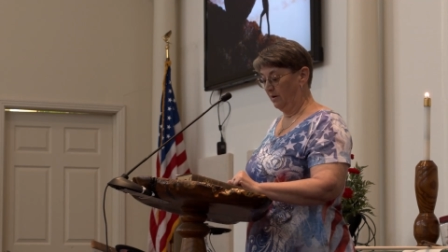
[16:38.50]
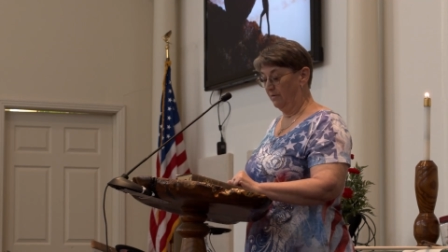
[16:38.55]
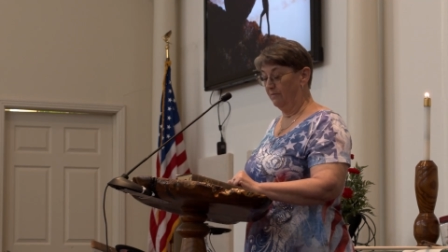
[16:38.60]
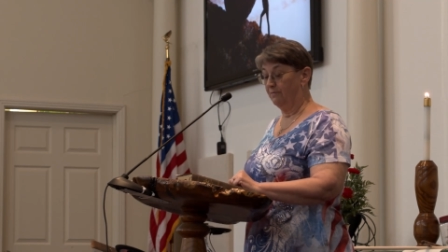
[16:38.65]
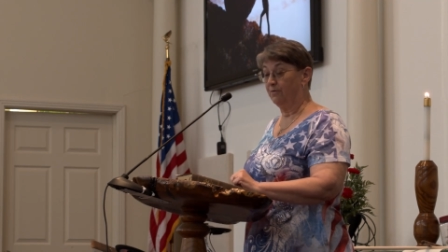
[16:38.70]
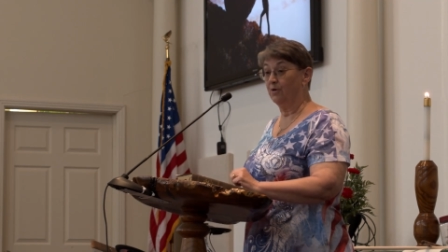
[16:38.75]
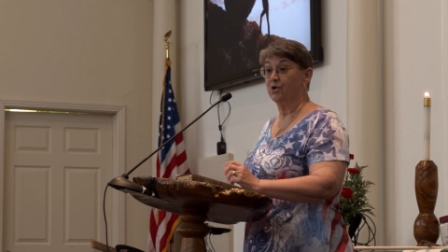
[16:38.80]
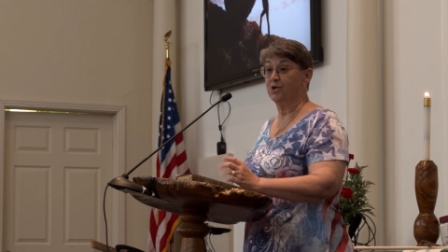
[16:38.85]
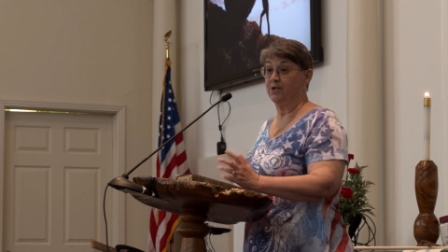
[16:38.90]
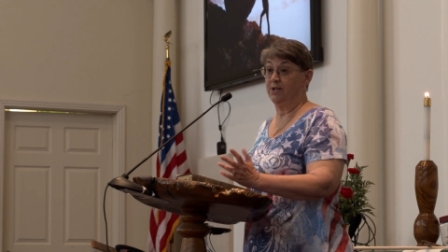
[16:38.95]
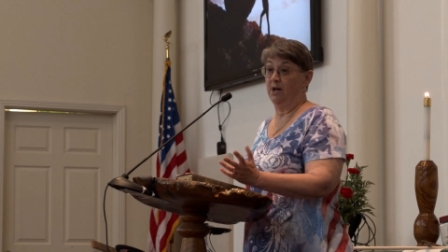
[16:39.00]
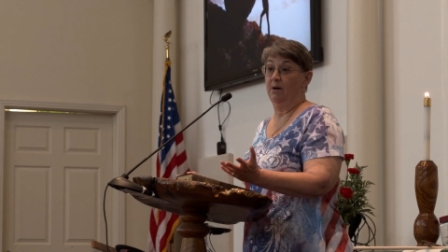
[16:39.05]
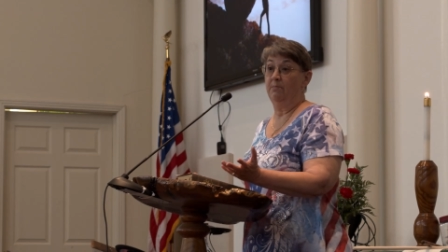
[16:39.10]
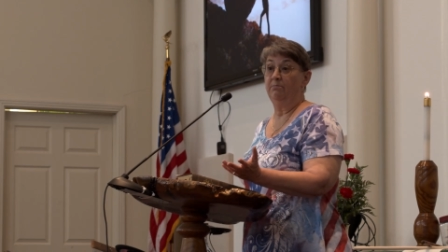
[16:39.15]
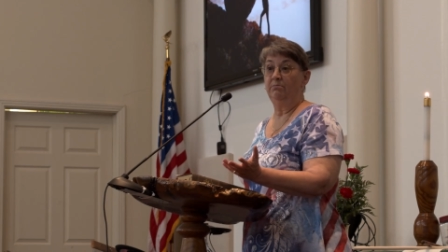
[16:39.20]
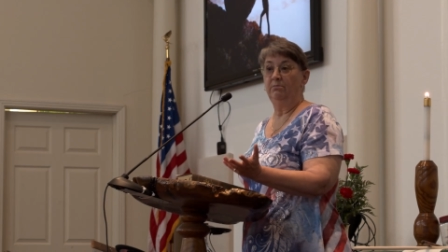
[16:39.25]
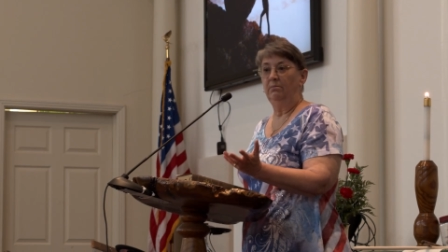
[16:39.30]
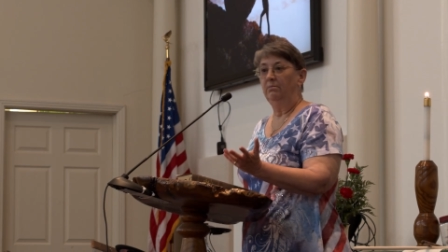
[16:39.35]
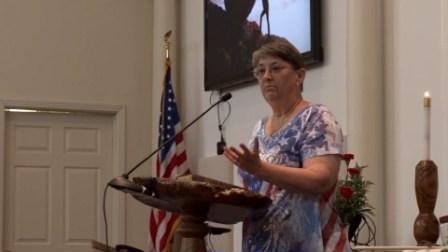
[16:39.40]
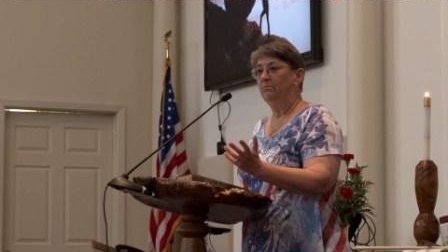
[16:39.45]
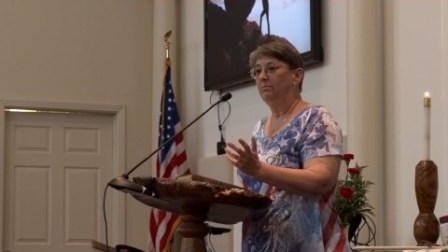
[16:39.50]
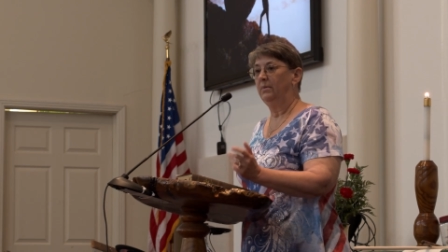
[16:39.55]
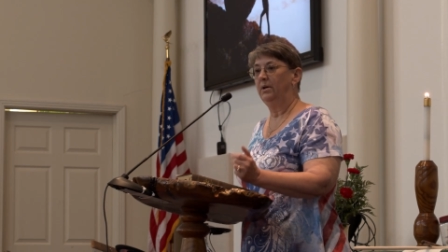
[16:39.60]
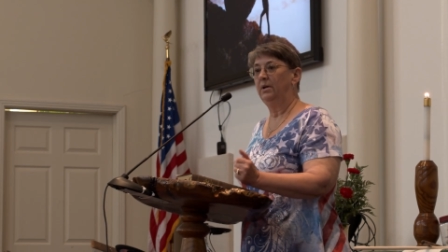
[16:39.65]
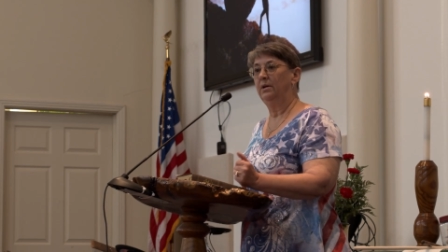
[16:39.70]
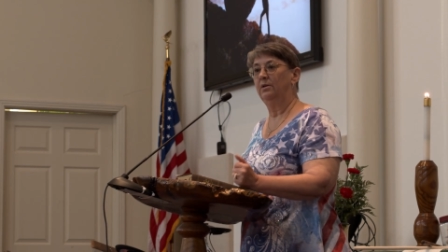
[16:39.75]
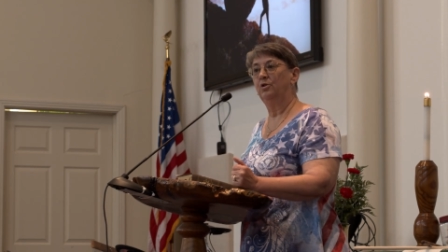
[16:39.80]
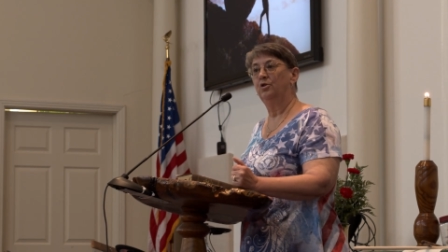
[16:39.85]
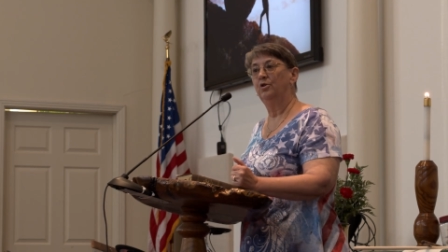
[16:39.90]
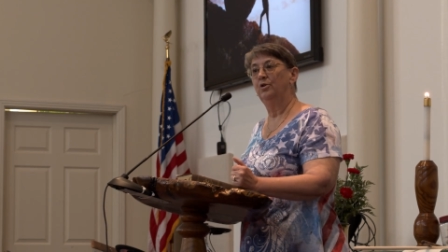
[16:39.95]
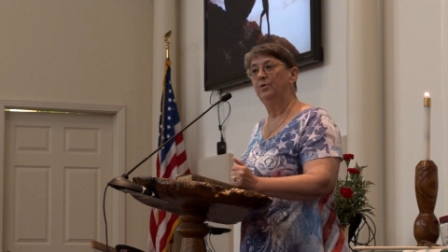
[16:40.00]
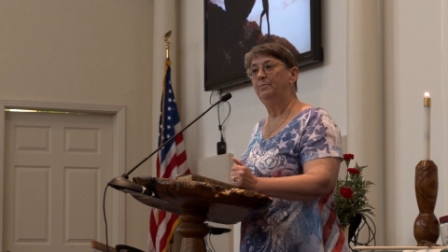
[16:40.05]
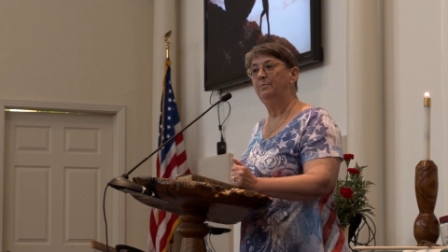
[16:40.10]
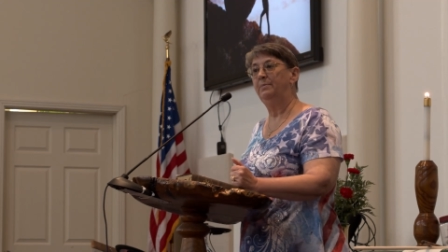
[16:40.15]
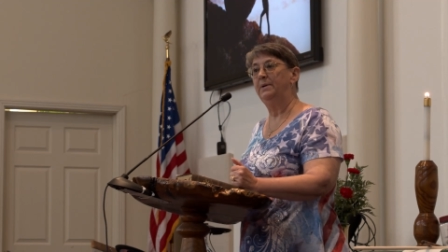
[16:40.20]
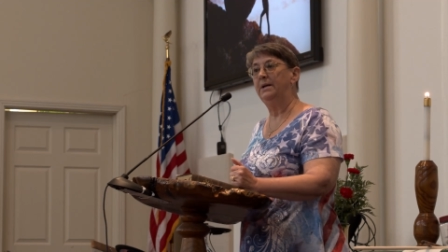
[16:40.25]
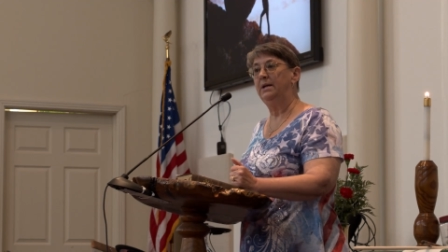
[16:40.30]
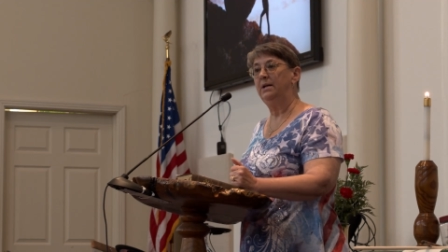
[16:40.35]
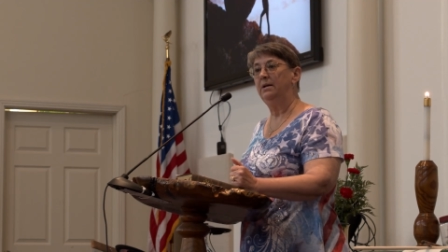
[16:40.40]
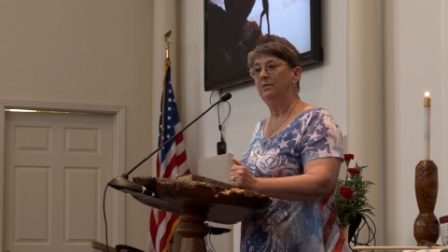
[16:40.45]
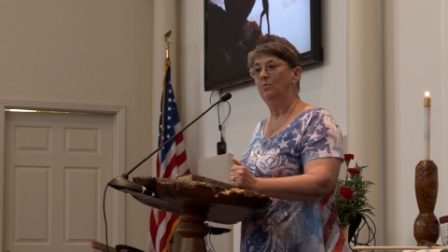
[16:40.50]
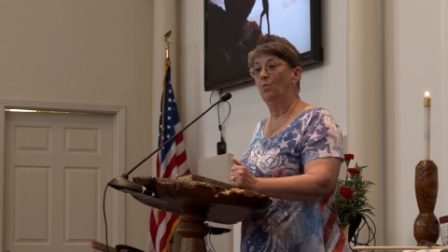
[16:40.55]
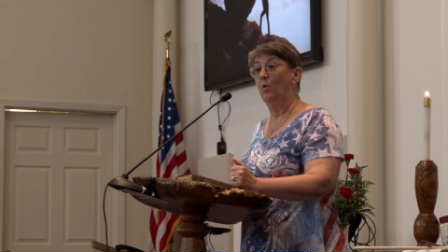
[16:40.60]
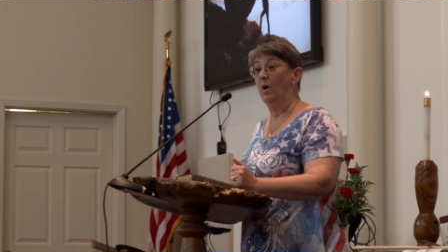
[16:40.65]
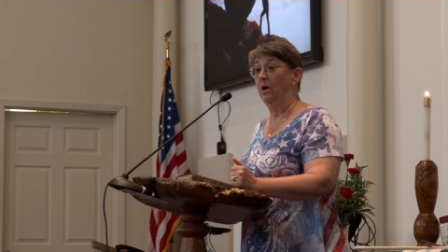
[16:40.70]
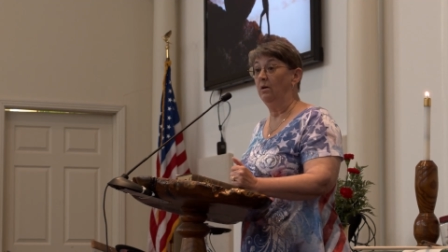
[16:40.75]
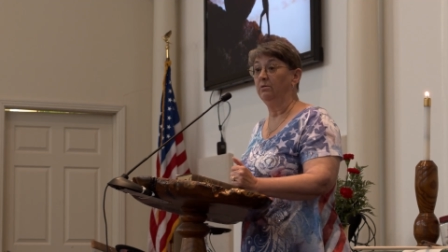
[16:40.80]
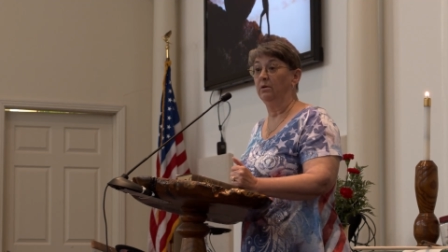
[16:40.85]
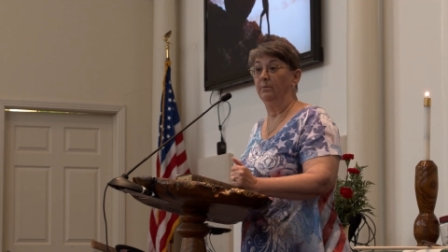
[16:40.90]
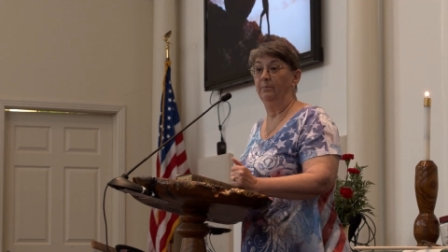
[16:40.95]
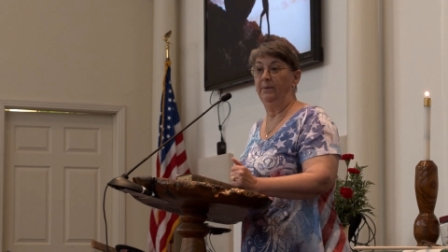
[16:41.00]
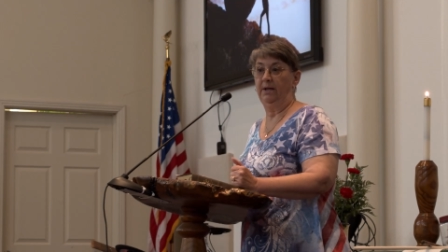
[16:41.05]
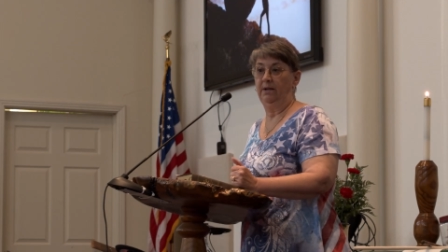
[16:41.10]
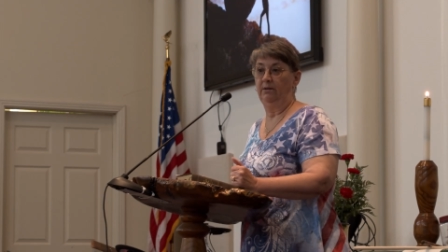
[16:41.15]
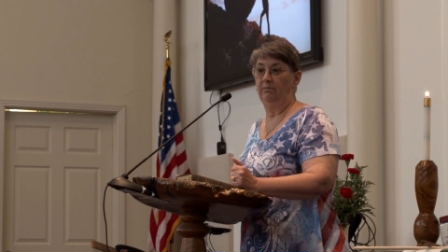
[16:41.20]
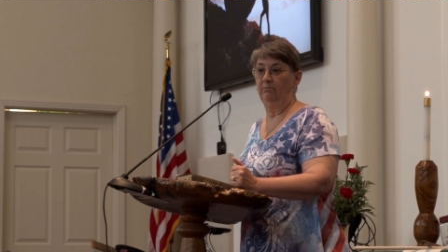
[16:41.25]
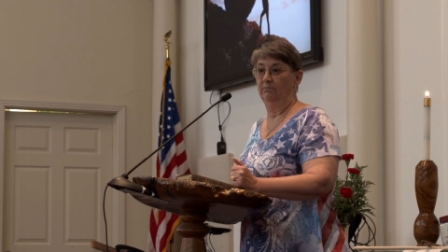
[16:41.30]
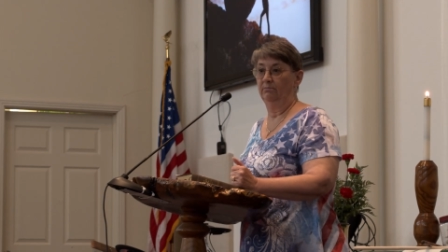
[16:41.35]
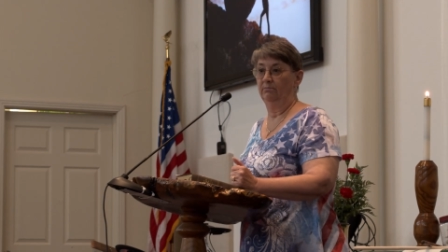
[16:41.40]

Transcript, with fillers: For some, it could be welcoming